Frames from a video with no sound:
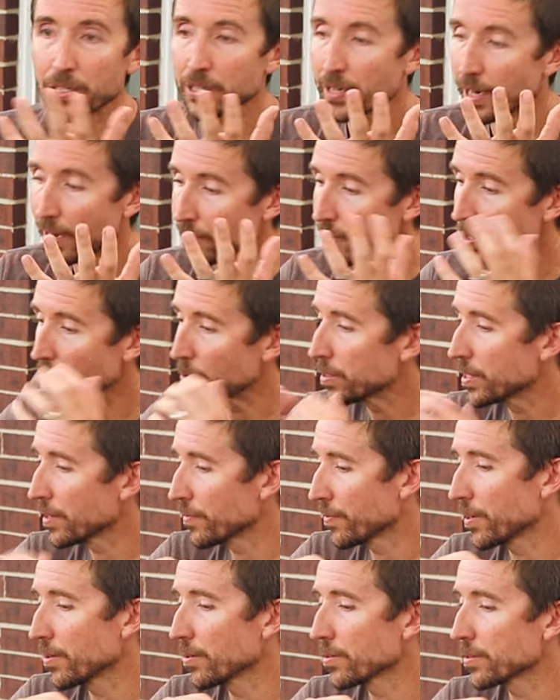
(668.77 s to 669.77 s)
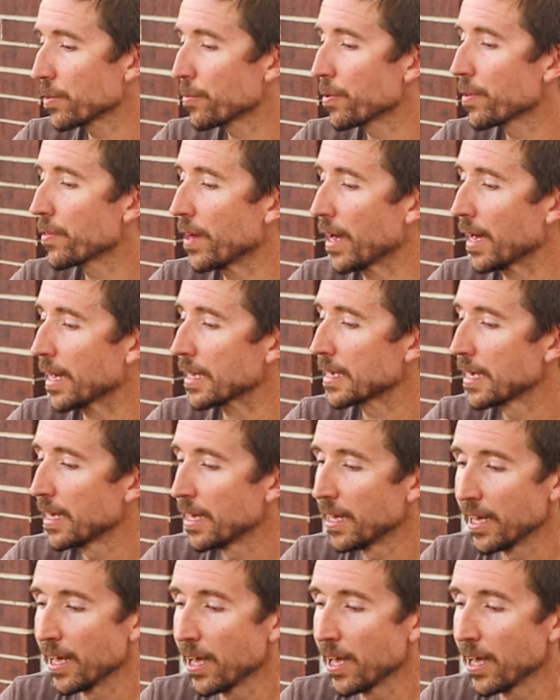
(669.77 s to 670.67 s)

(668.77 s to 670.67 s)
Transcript: It should have no difficulty with that.